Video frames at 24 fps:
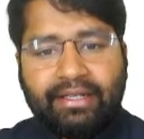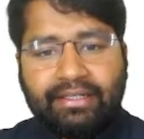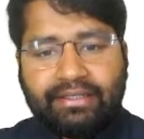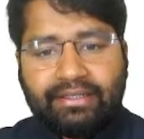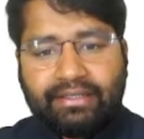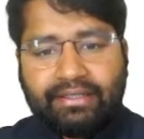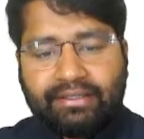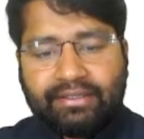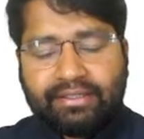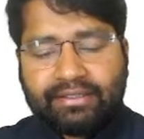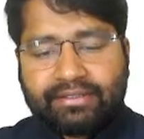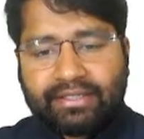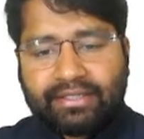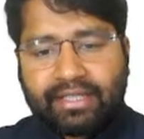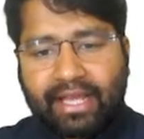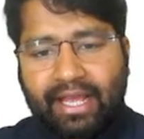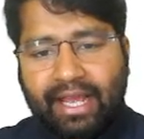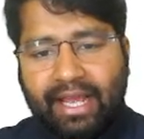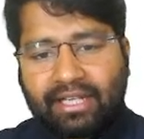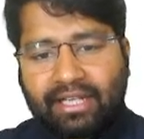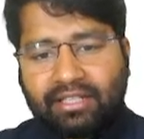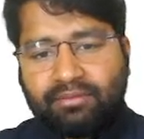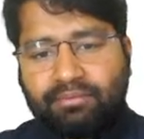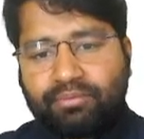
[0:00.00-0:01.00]
This
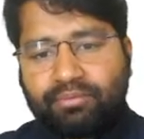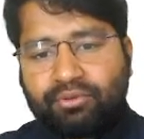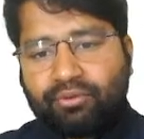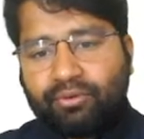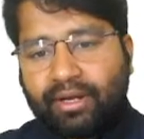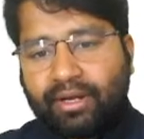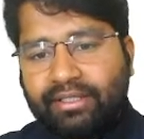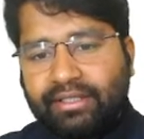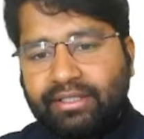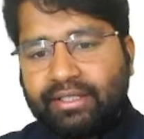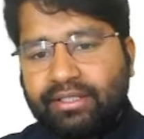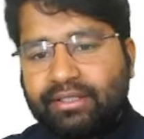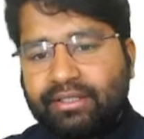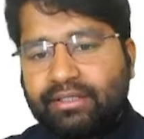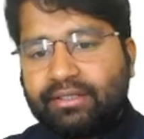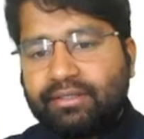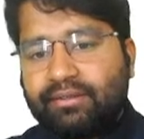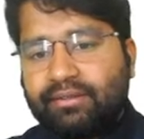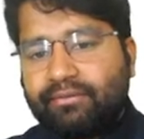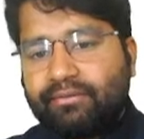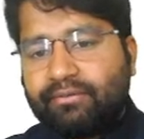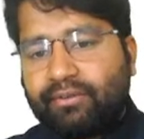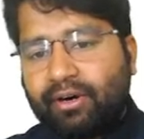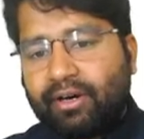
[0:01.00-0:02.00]
act provided
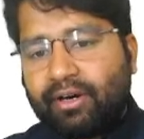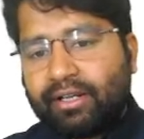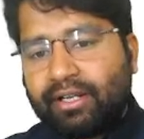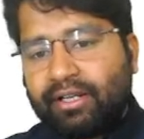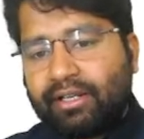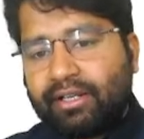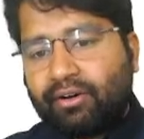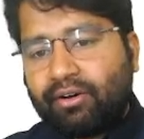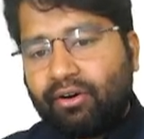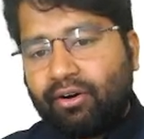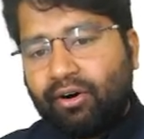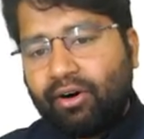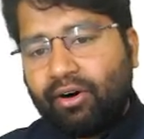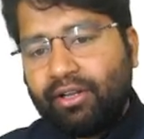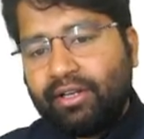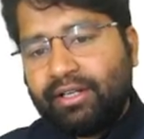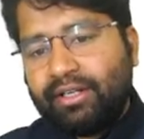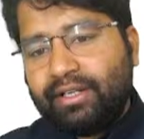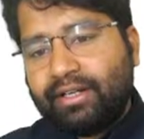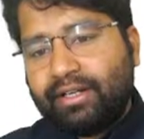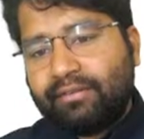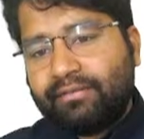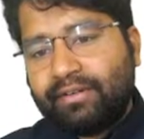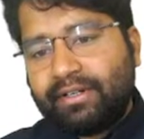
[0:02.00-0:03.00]
for an all
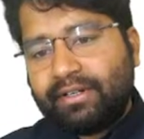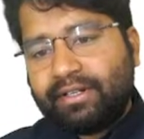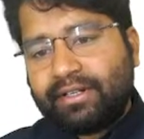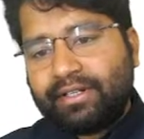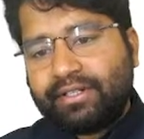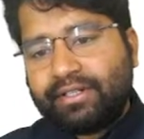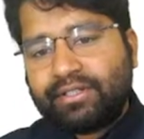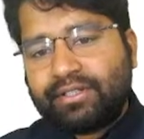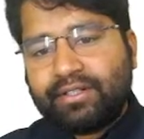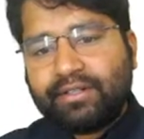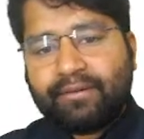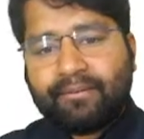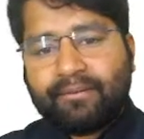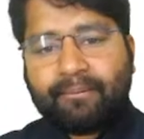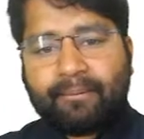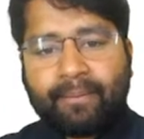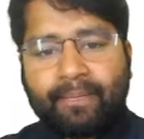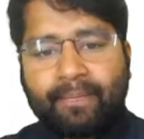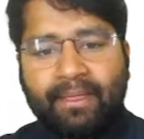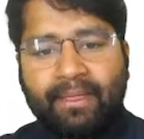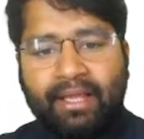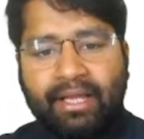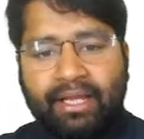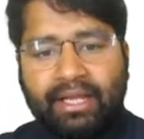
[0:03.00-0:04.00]
India federation.
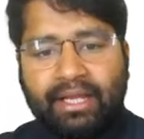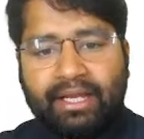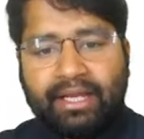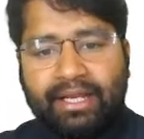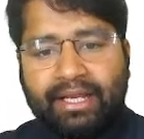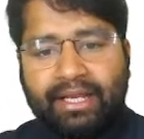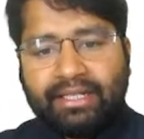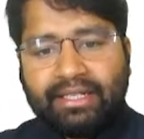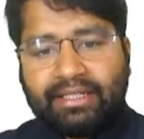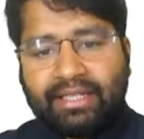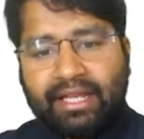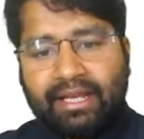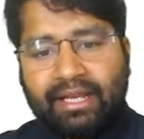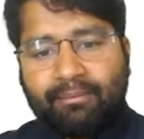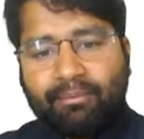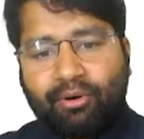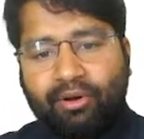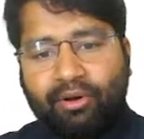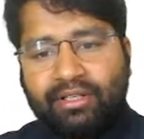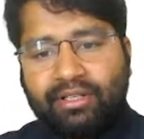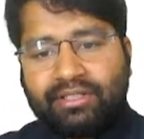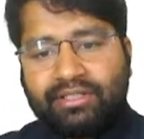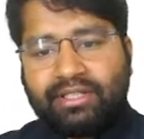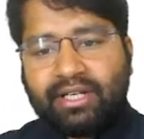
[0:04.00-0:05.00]
It
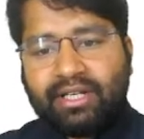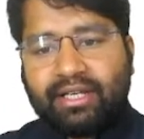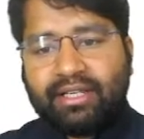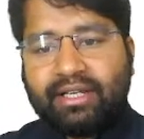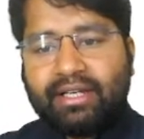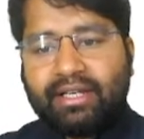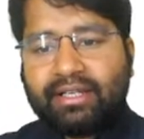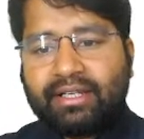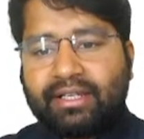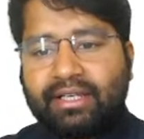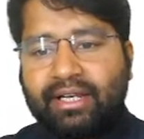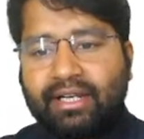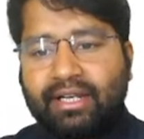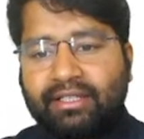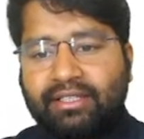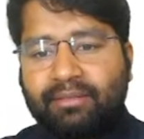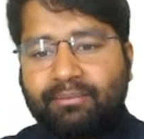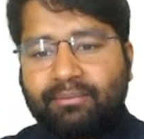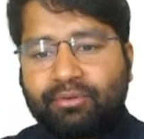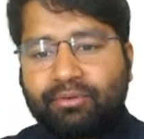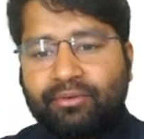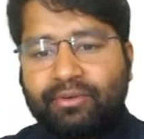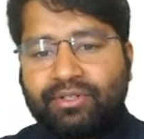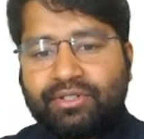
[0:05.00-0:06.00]
abolished the hierarchy at the
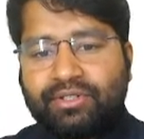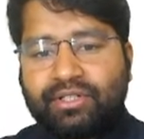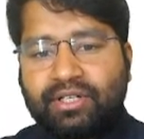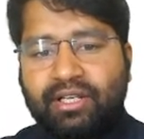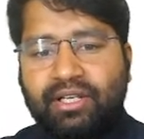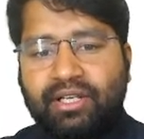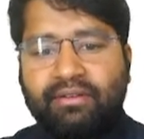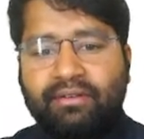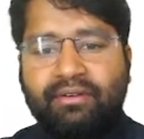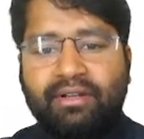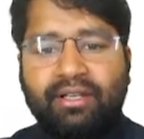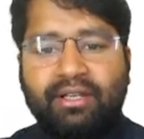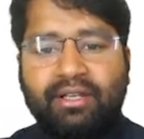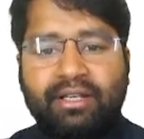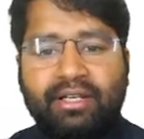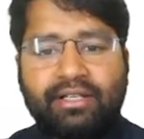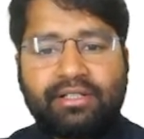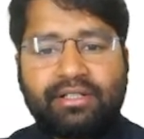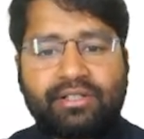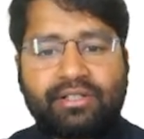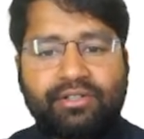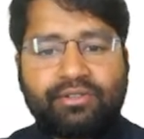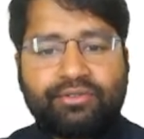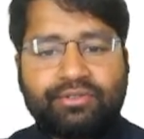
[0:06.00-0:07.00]
provincial level,
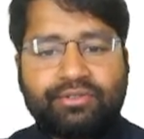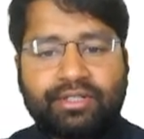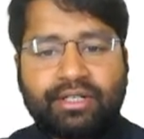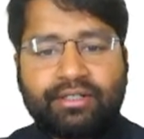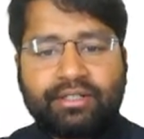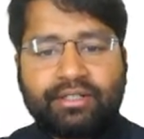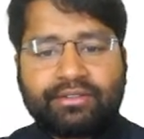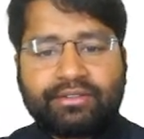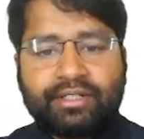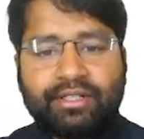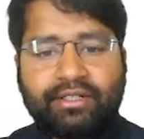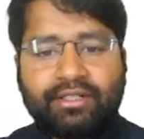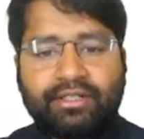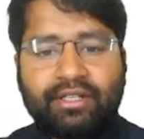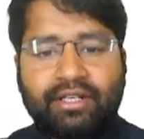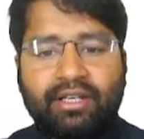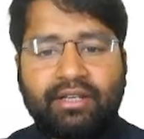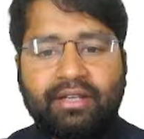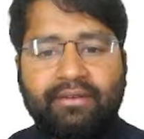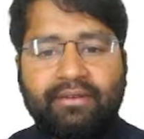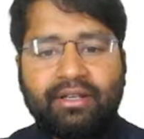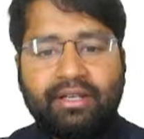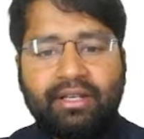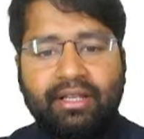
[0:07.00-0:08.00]
introduced at the central
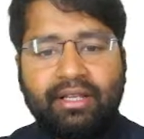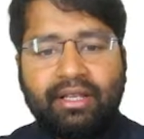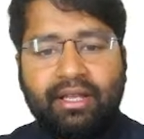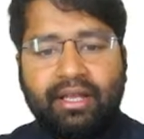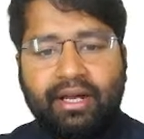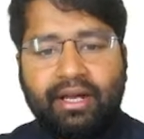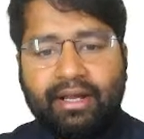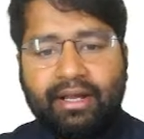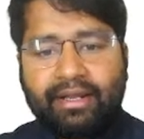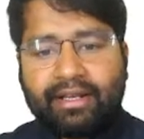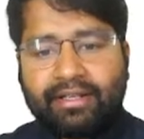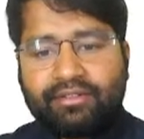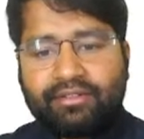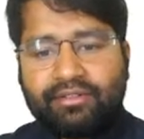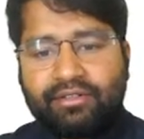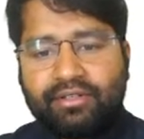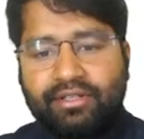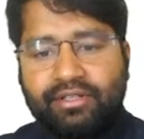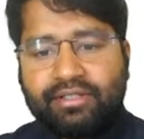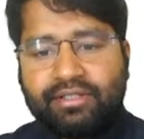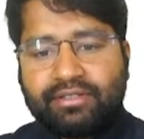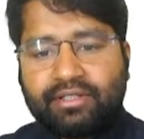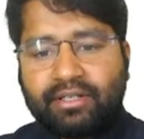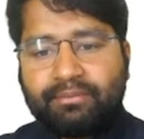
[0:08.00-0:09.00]
level.
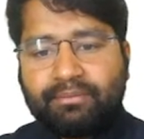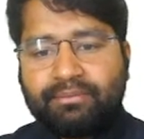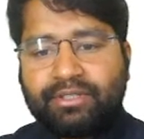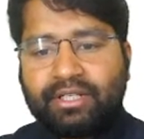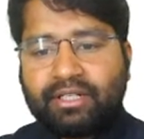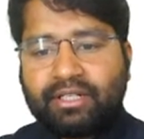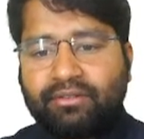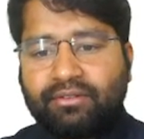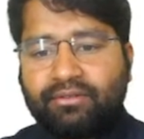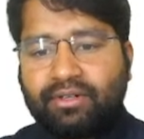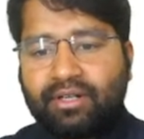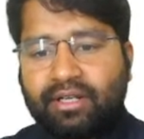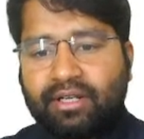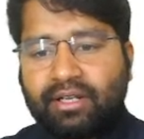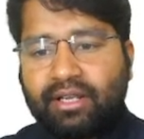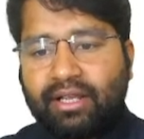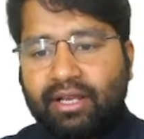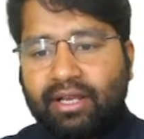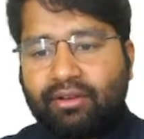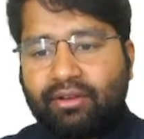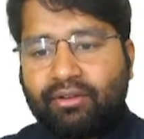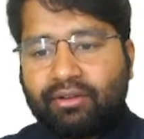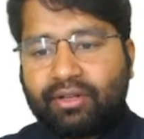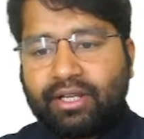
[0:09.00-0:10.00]
Residuary subjects were
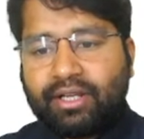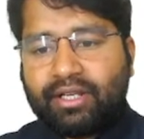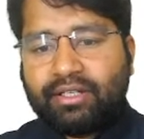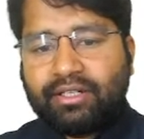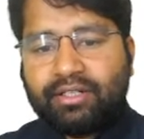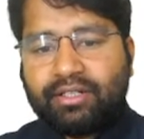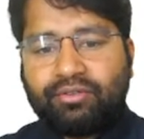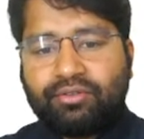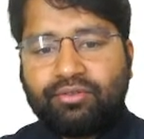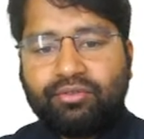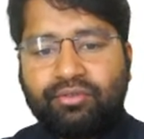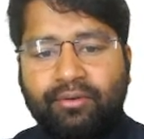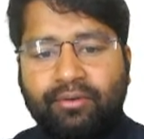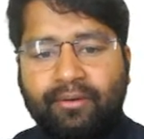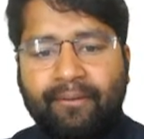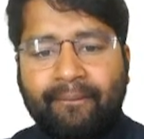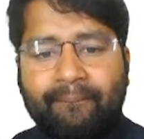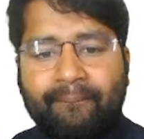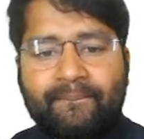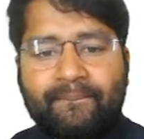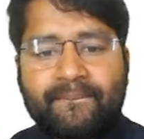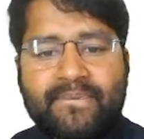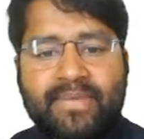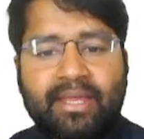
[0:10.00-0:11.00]
allocated to
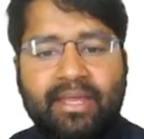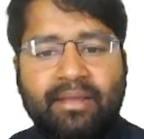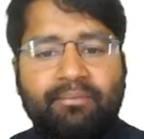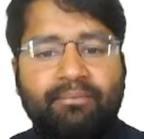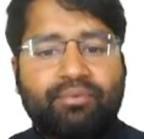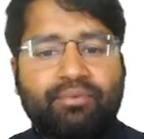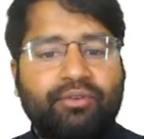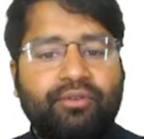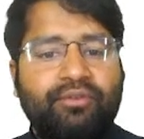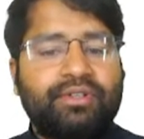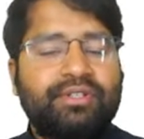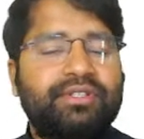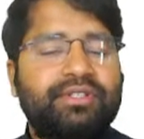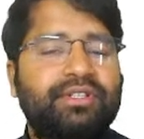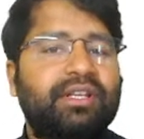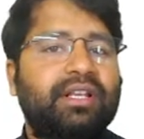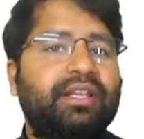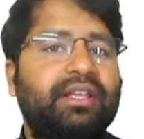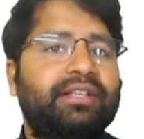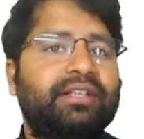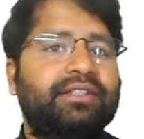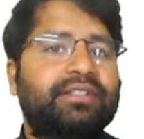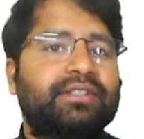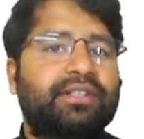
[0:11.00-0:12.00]
provincial
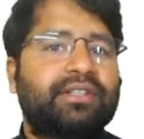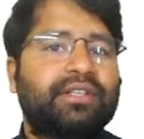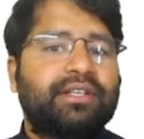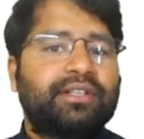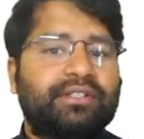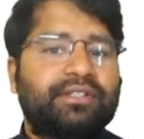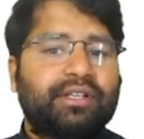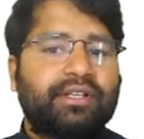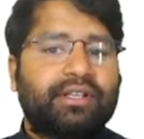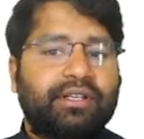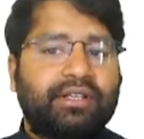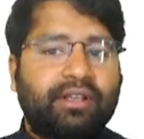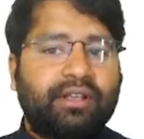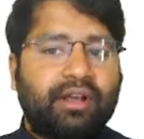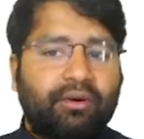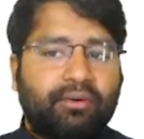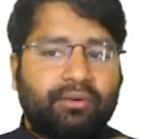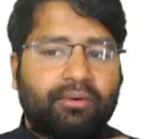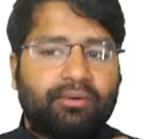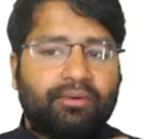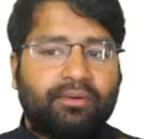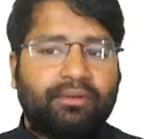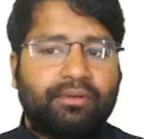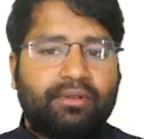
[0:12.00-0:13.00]
legislature.
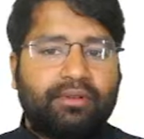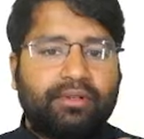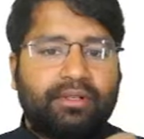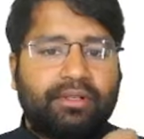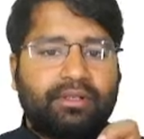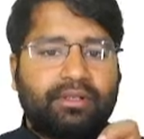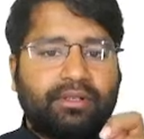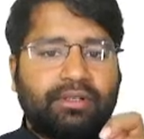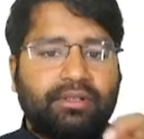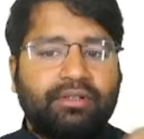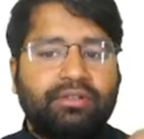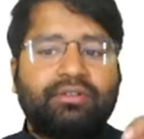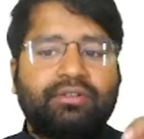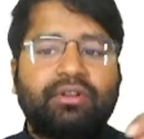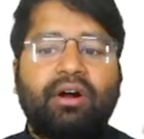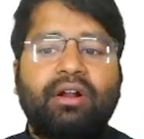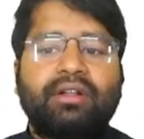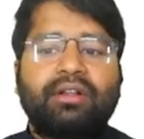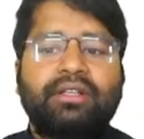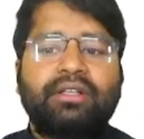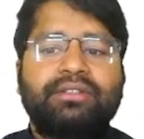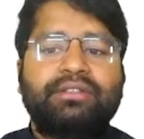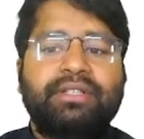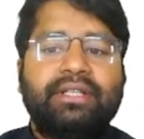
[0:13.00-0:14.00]
Now,
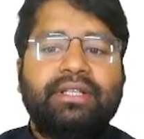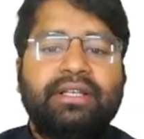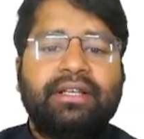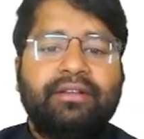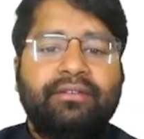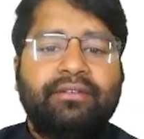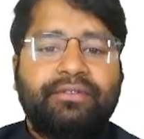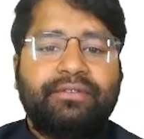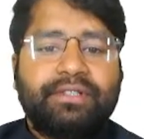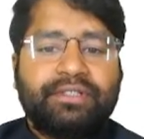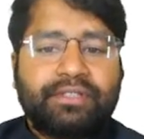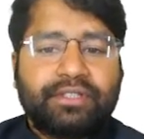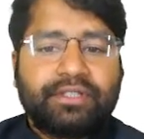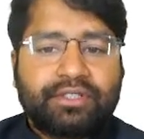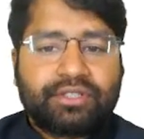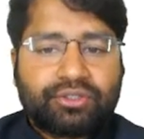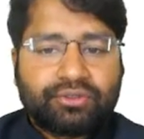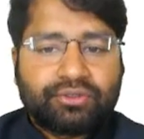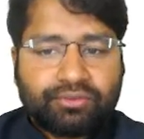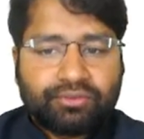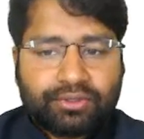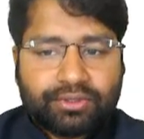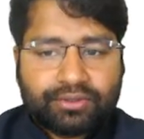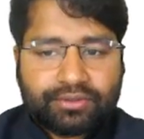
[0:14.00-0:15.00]
not a salient feature,
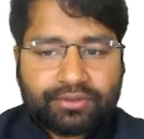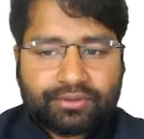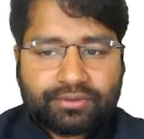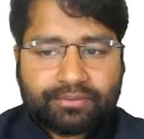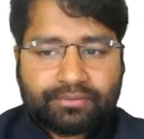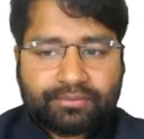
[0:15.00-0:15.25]
students.